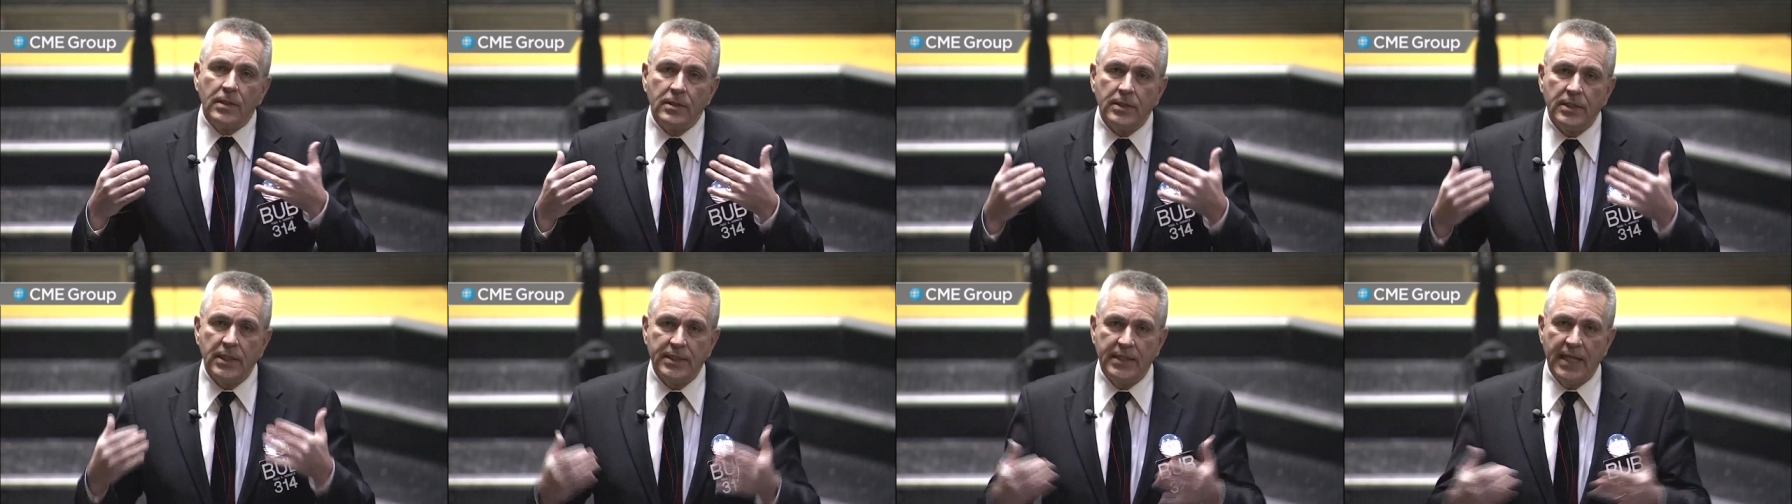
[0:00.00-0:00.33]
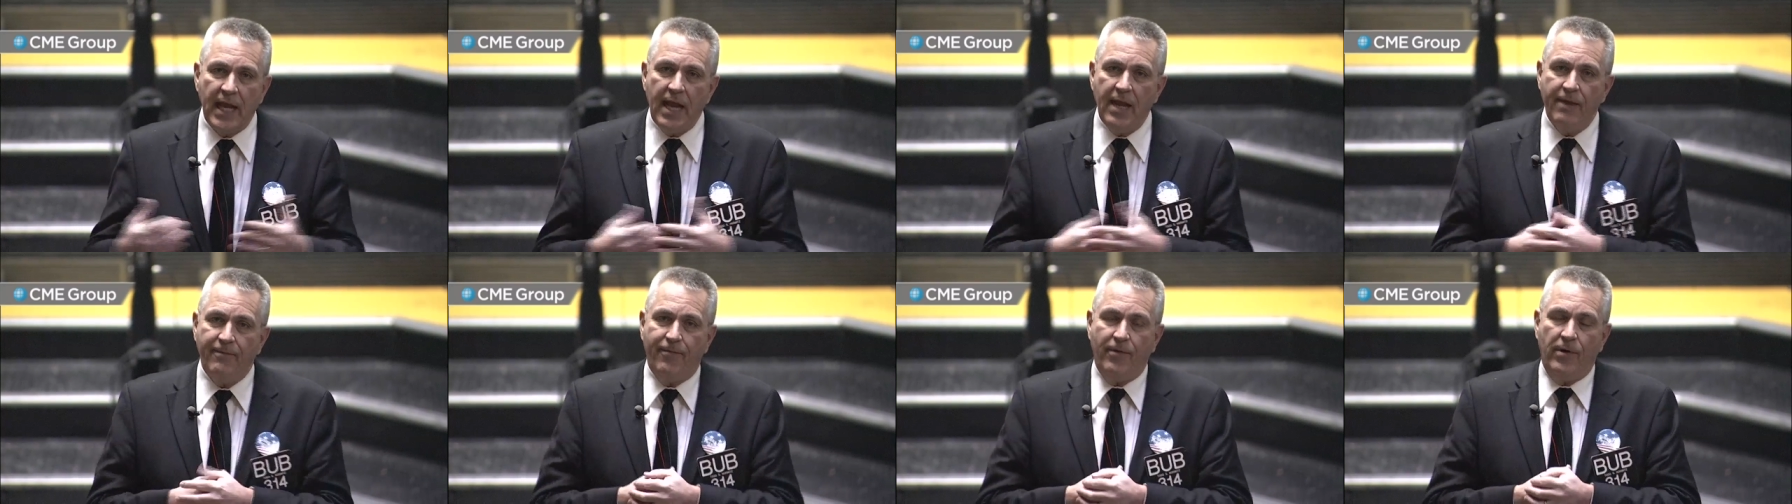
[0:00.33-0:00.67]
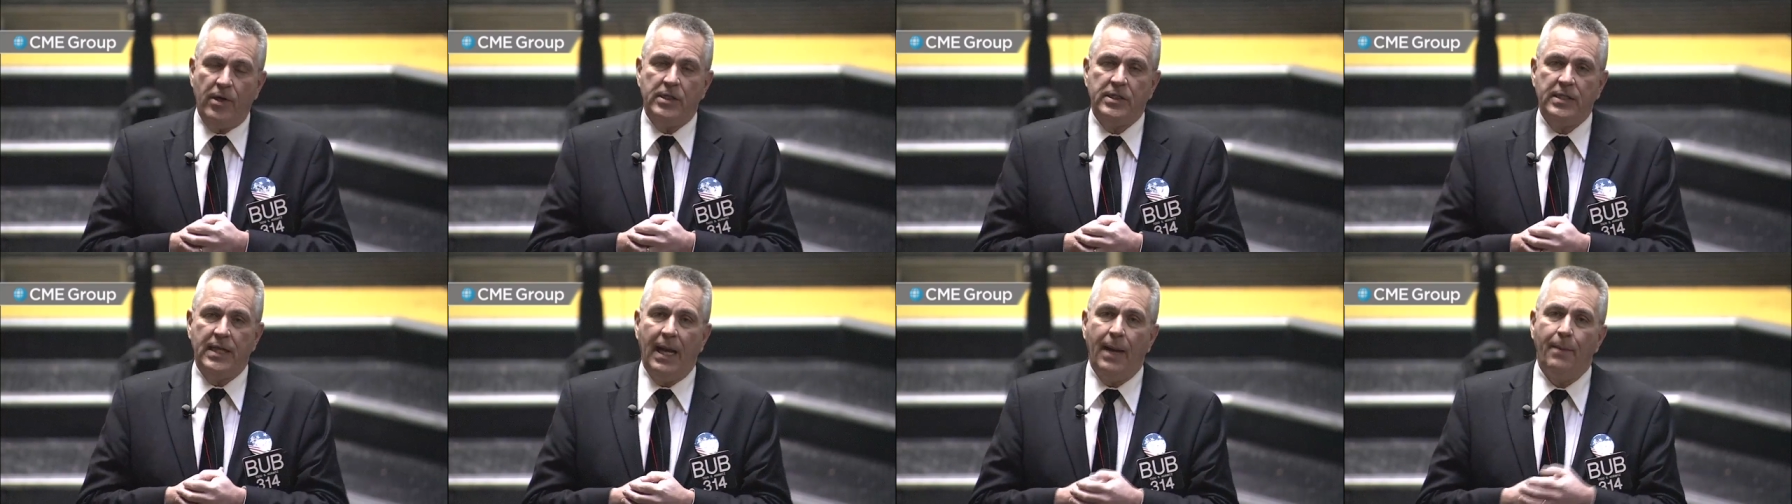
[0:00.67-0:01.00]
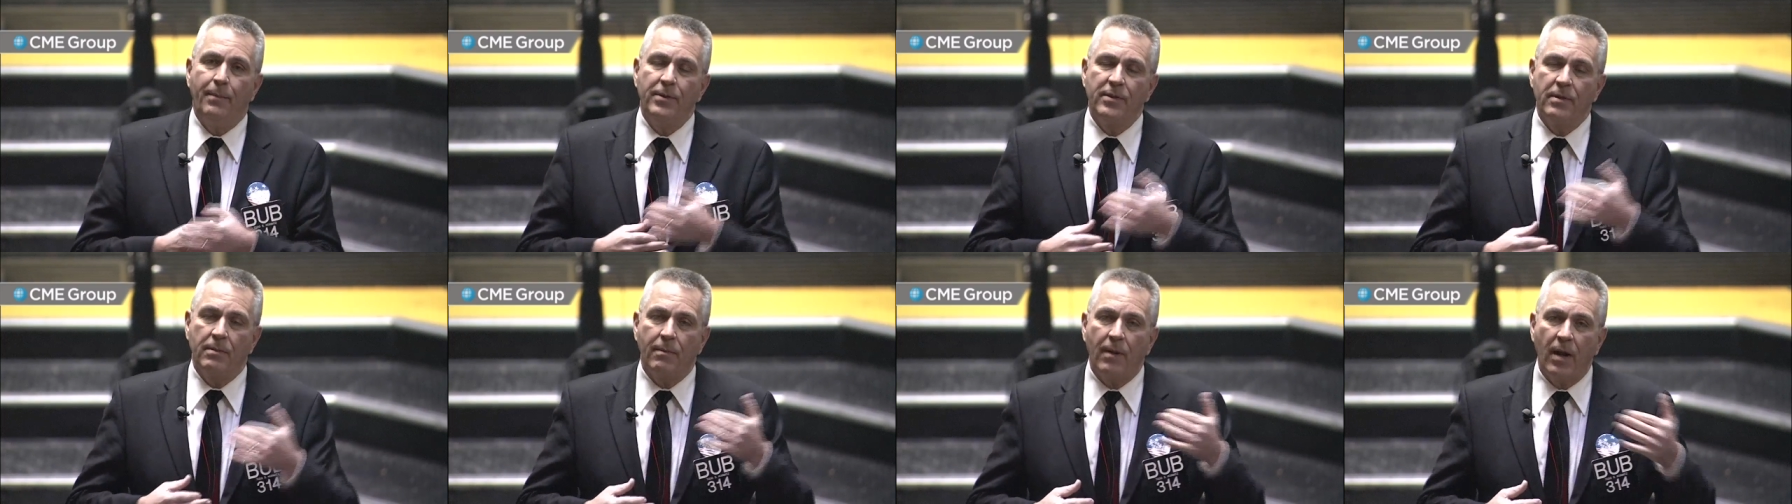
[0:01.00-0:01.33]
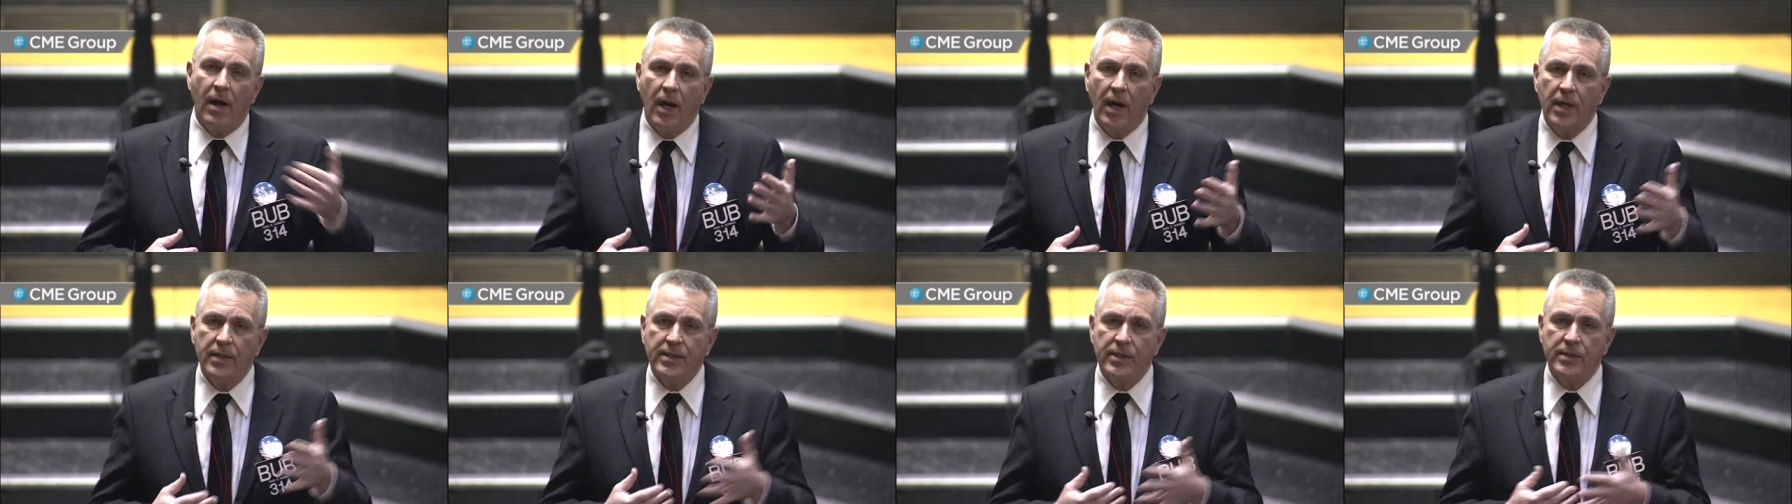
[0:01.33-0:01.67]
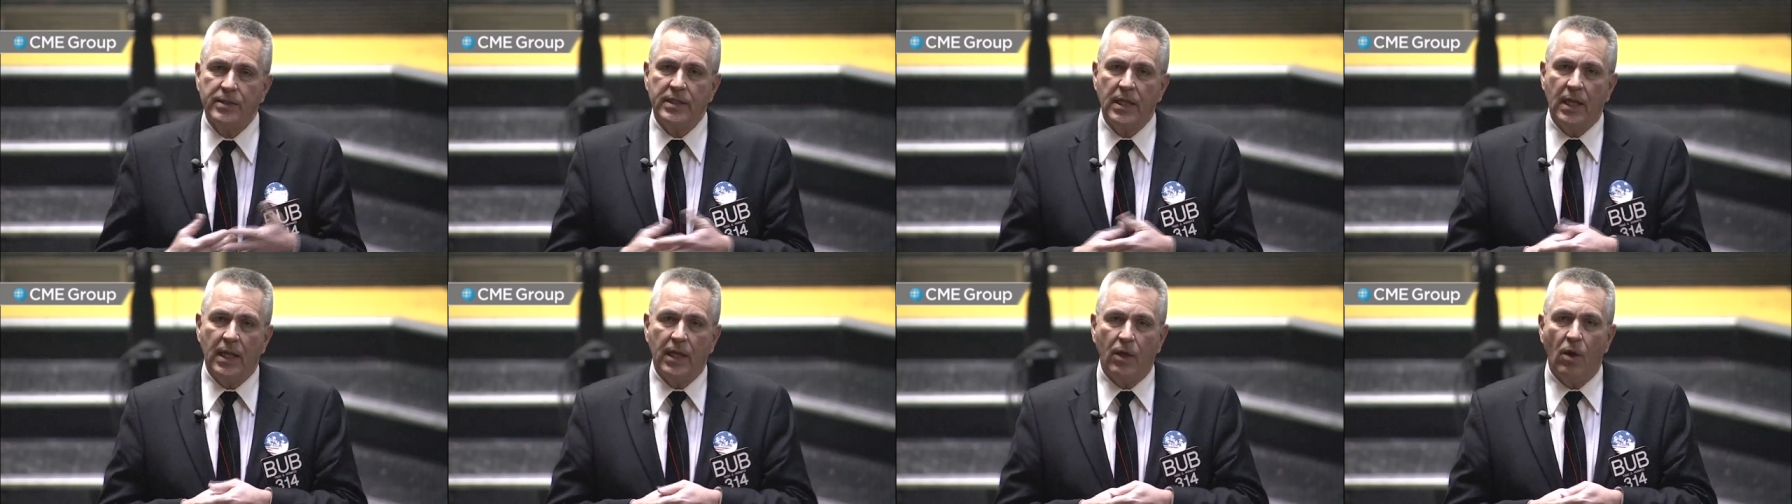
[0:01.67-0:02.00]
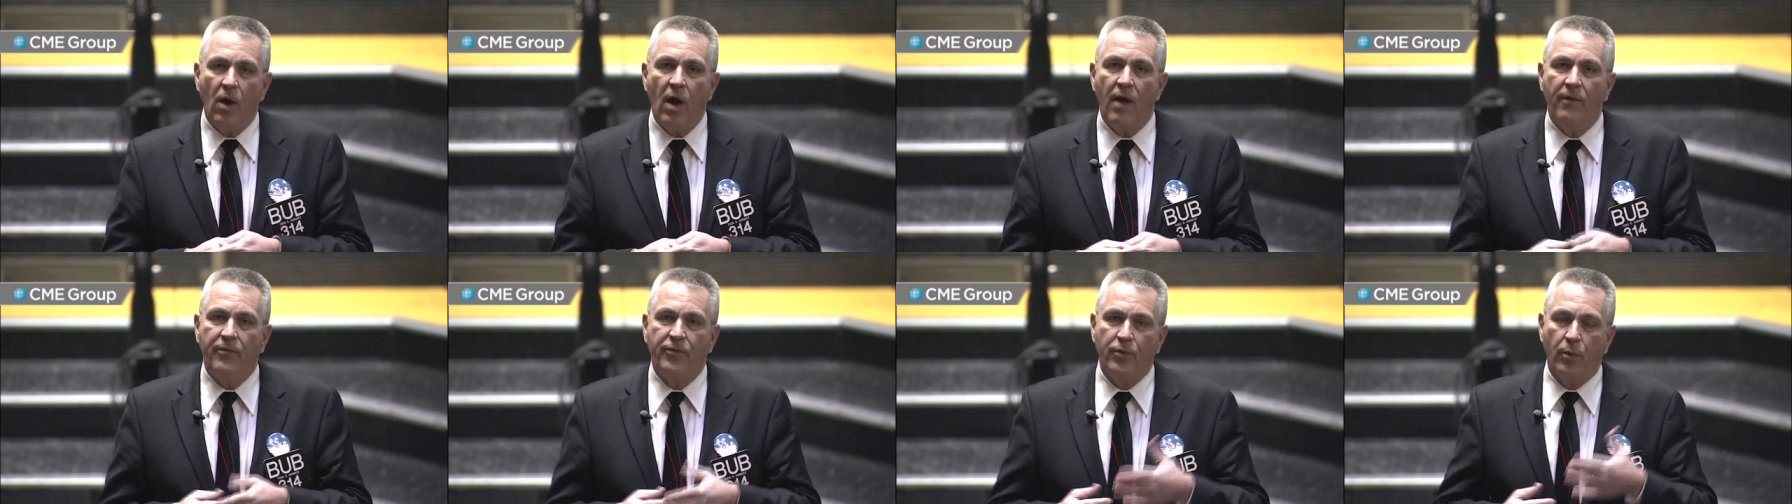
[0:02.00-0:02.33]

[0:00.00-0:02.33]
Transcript: Today, for example, the markets are selling off,